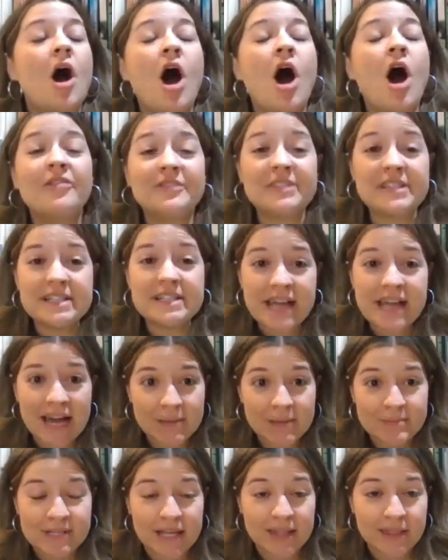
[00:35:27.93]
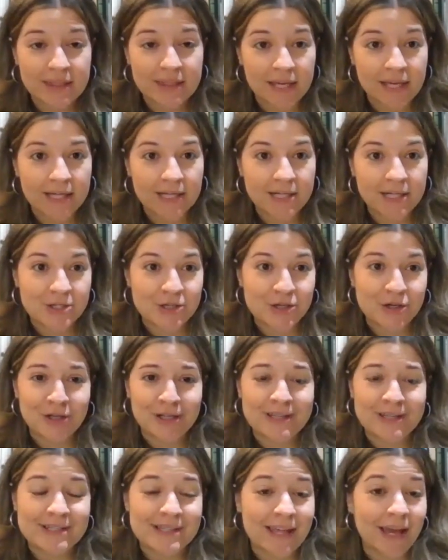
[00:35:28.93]
oftentimes I think an
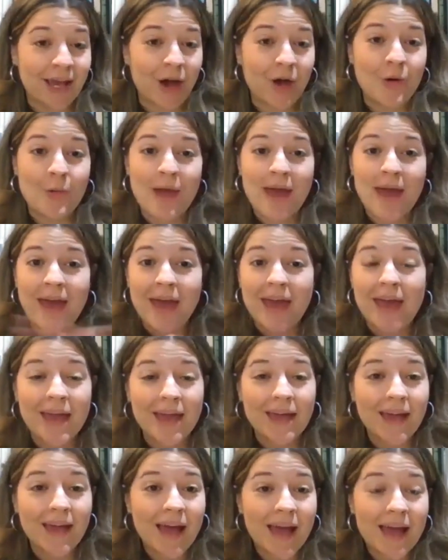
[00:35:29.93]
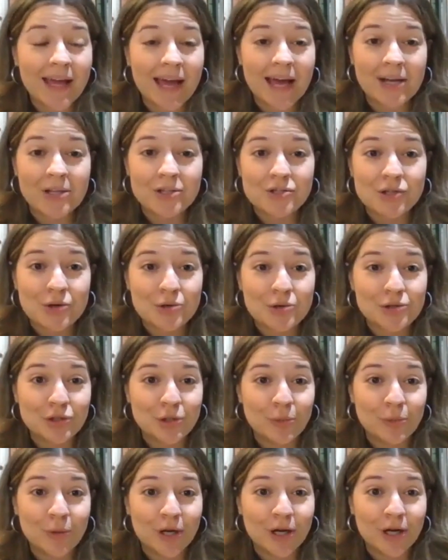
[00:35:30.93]
attorney is like, okay, I got a
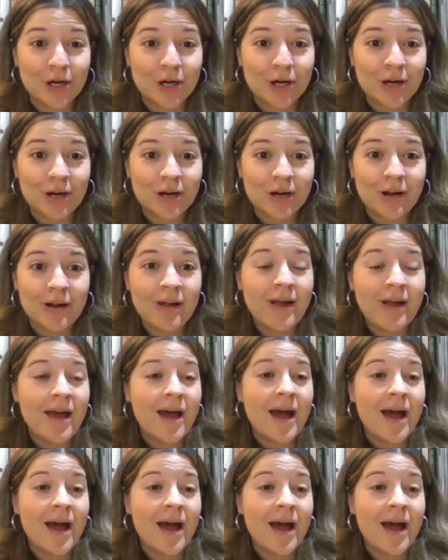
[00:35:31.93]
social worker.